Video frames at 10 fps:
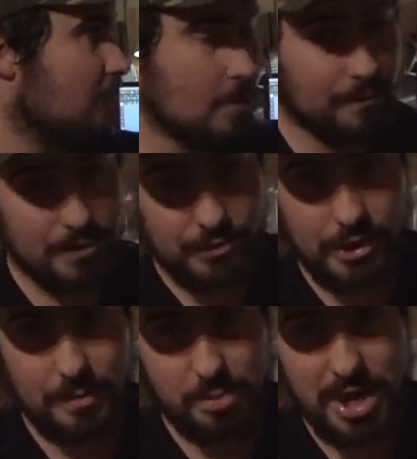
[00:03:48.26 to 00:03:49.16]
room for the
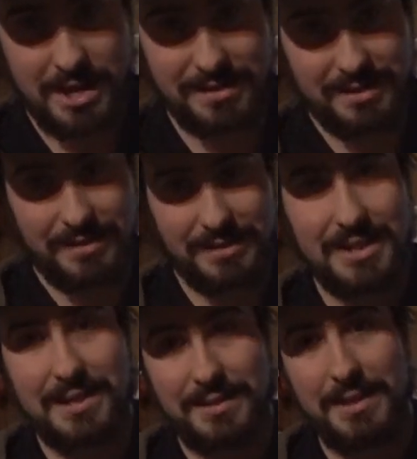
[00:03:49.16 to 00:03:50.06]
drill press, the
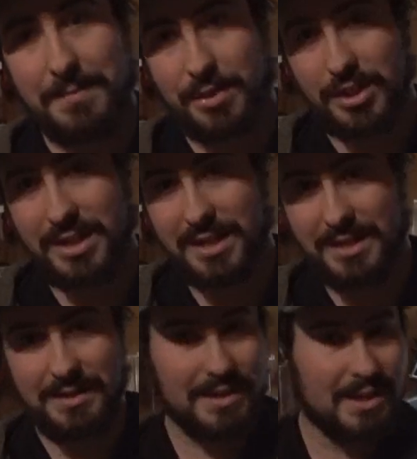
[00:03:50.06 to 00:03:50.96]
CNC
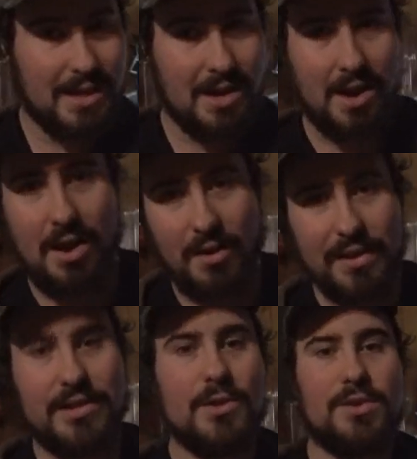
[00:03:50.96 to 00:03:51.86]
machine, all
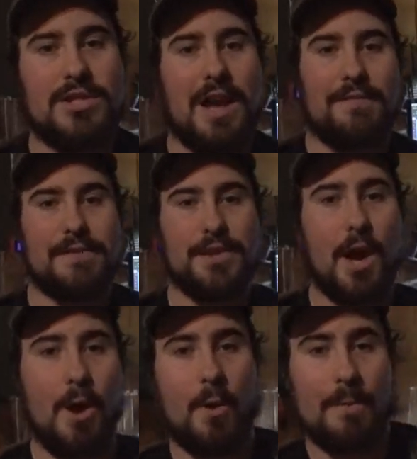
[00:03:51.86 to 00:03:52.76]
this new stuff.
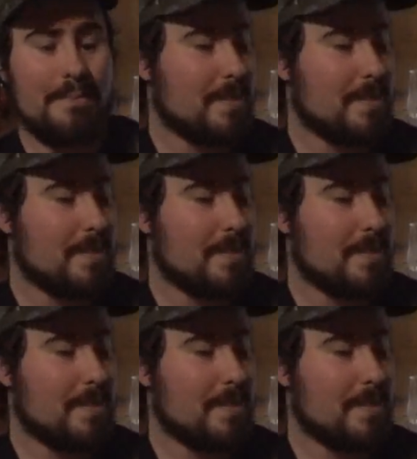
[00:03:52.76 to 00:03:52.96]
So